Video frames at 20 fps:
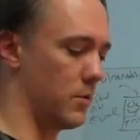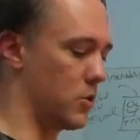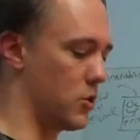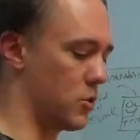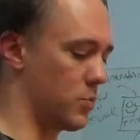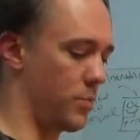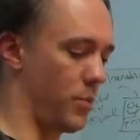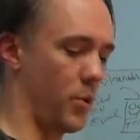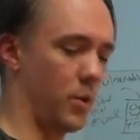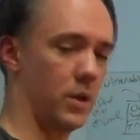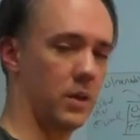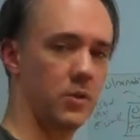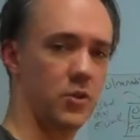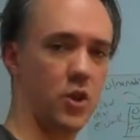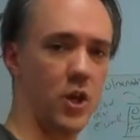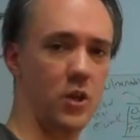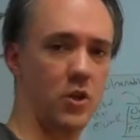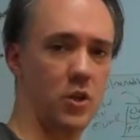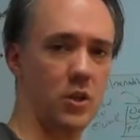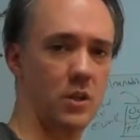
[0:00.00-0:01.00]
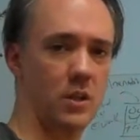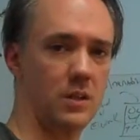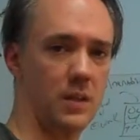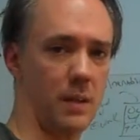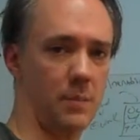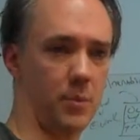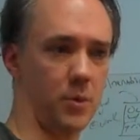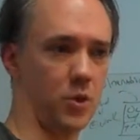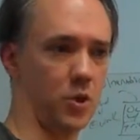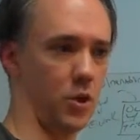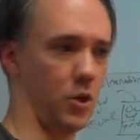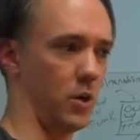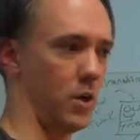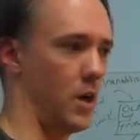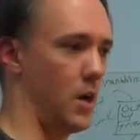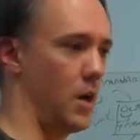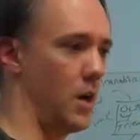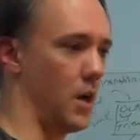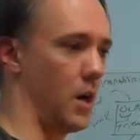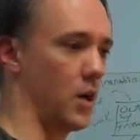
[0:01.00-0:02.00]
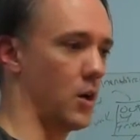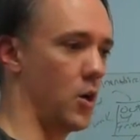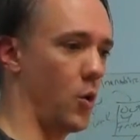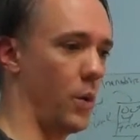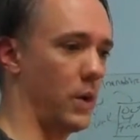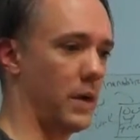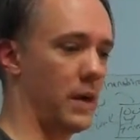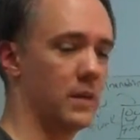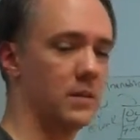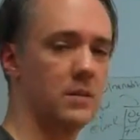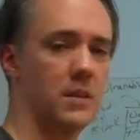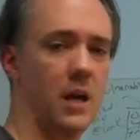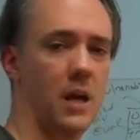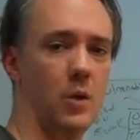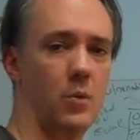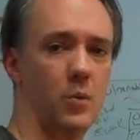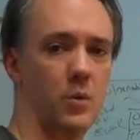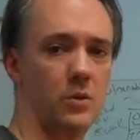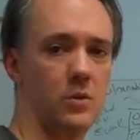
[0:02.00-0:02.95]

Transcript: just changing the temperature, going outside